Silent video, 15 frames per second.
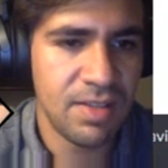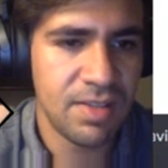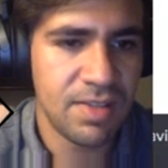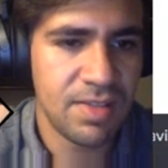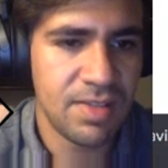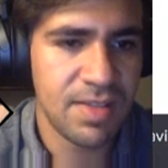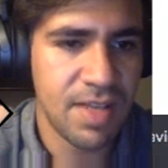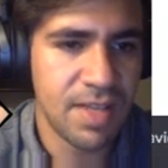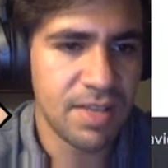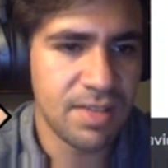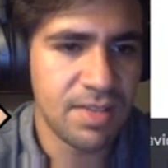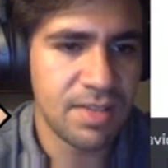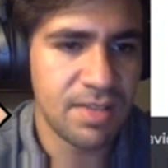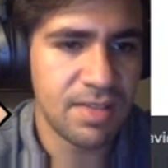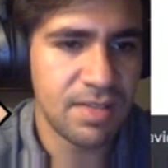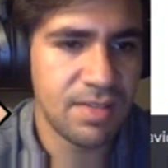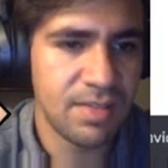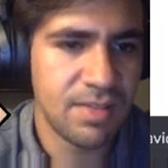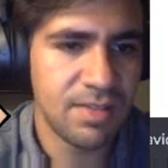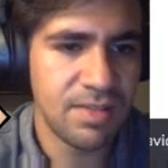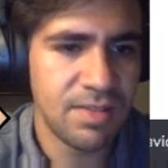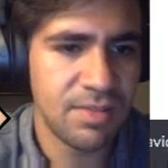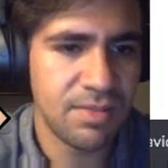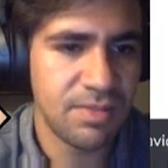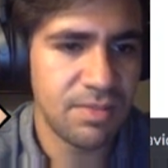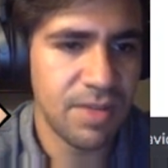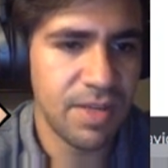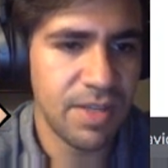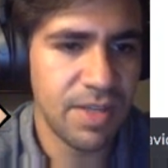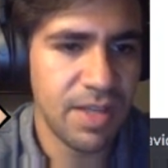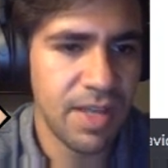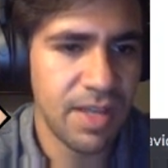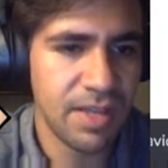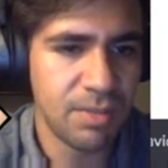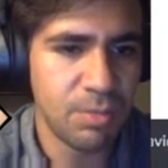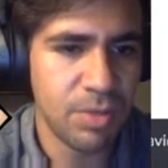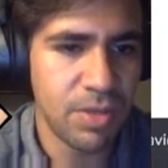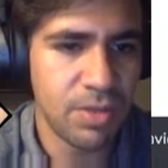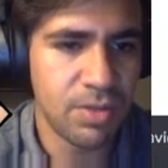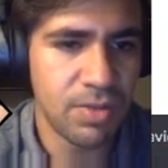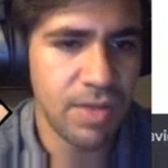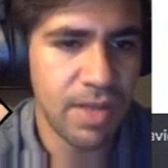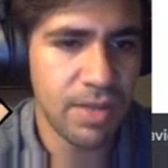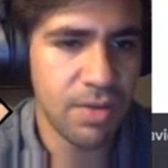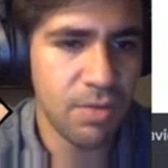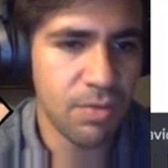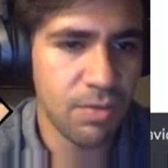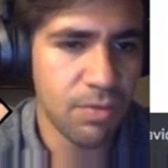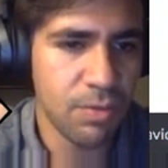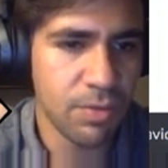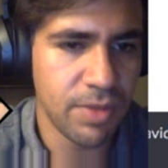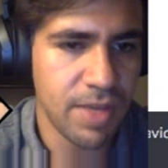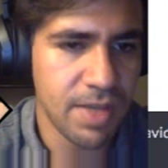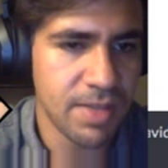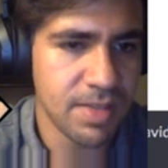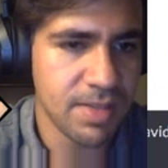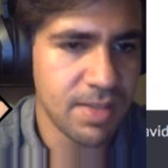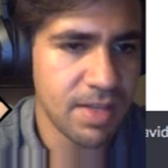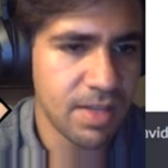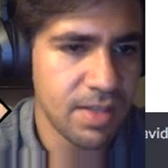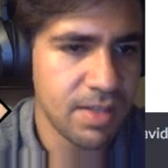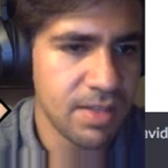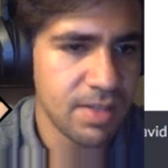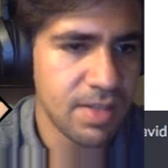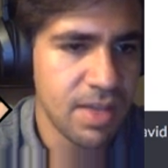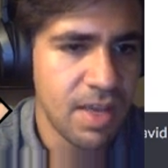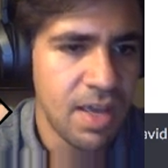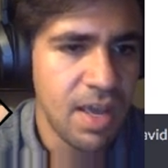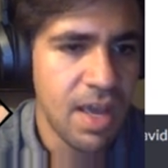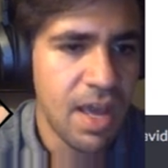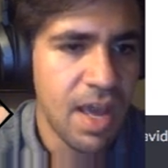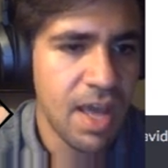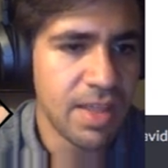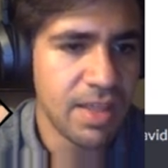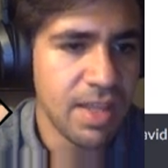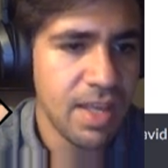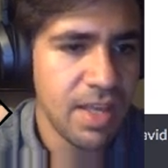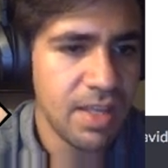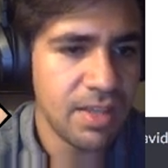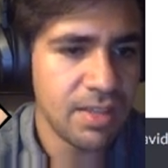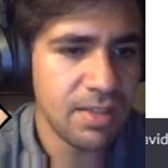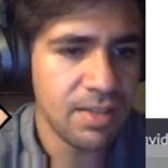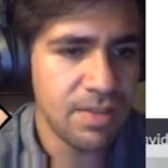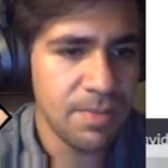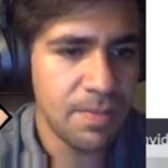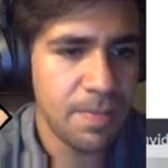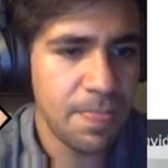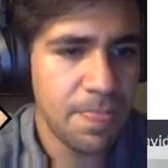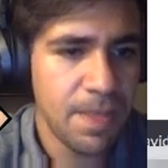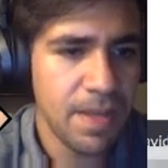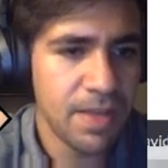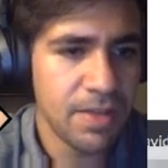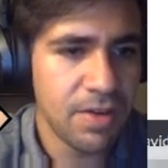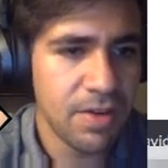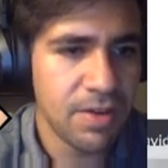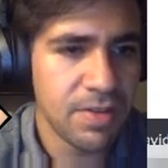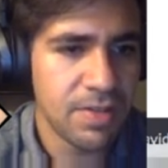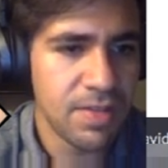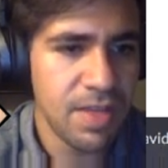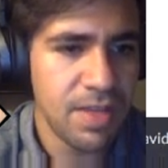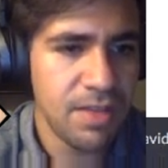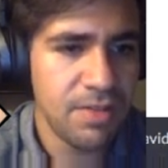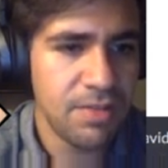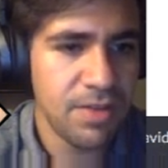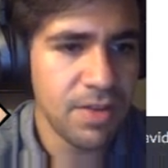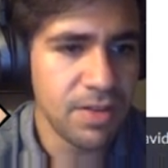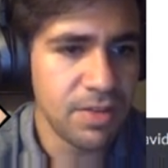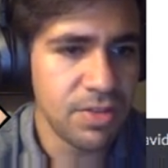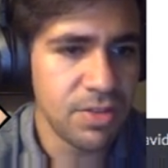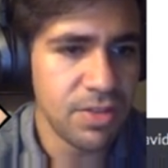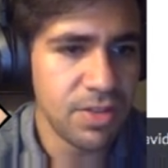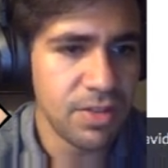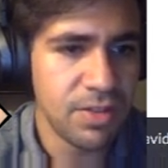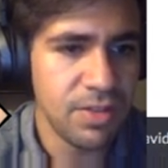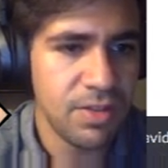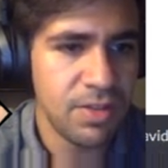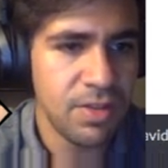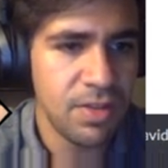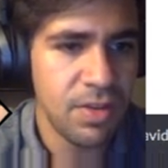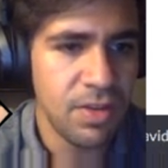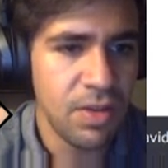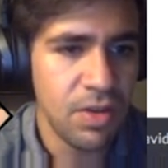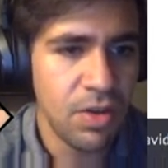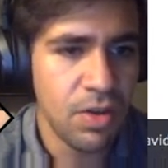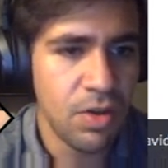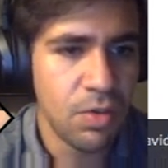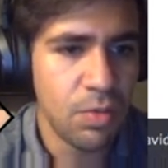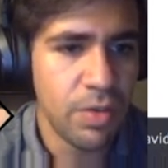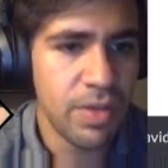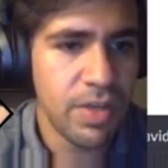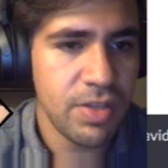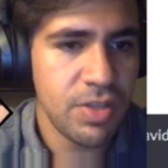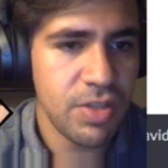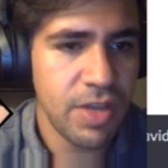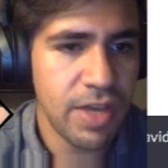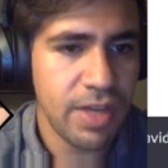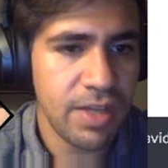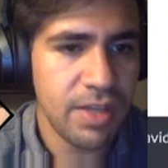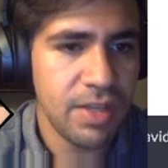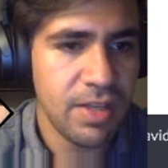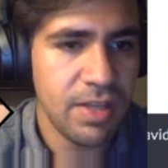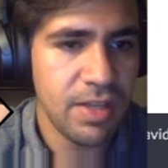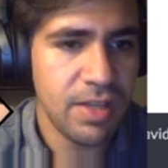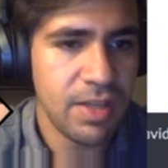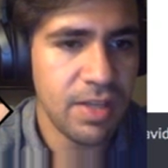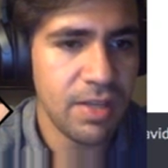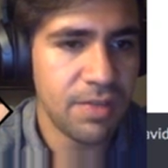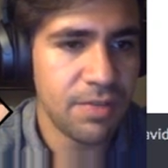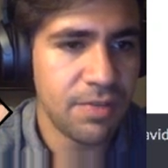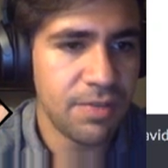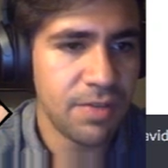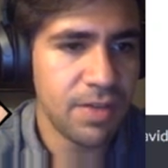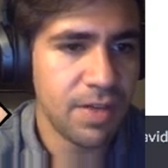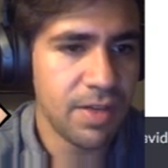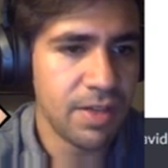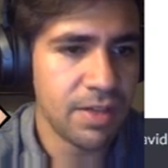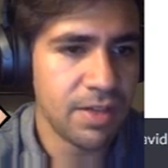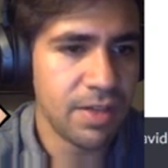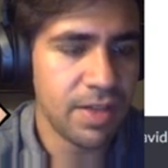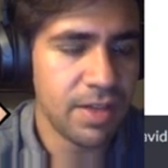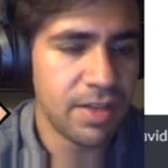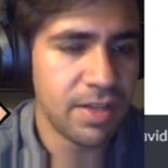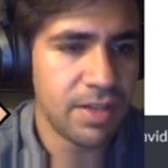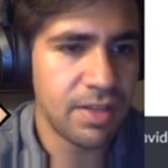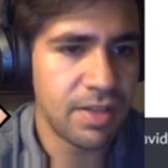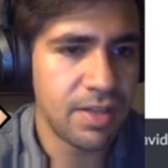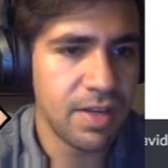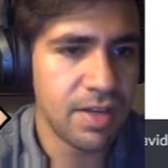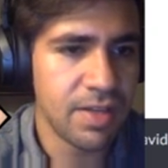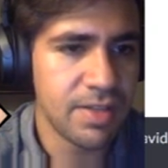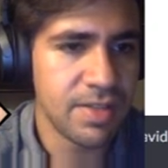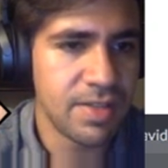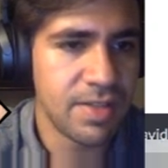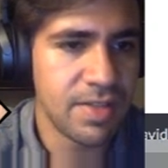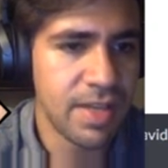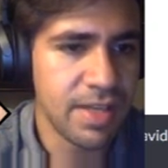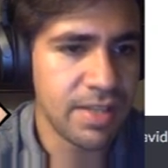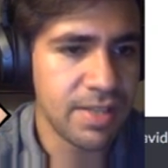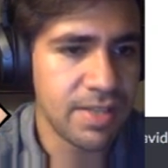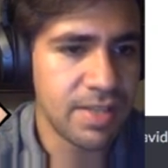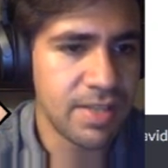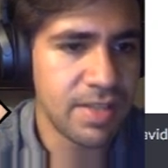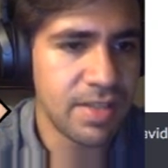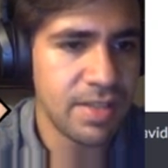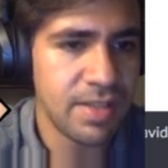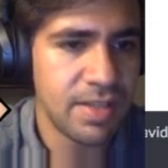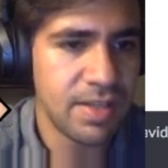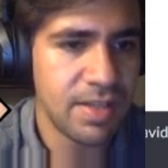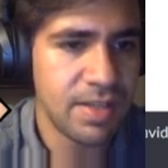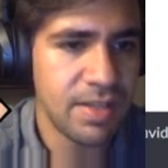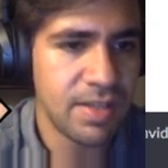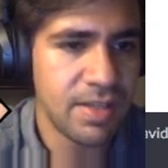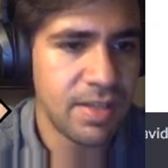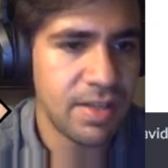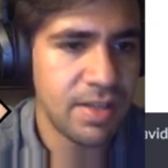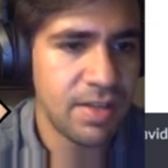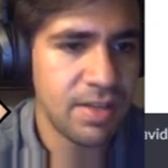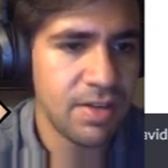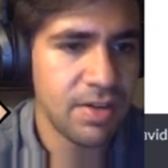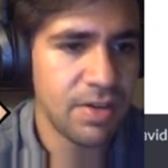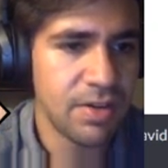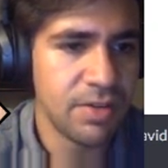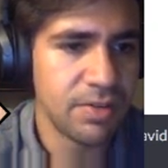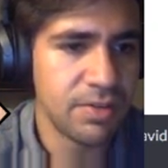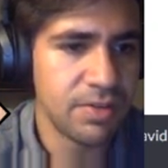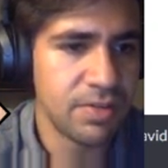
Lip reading: sent, right? And we could do that over 4,000 seconds. And then in our send function, we could check if like const next or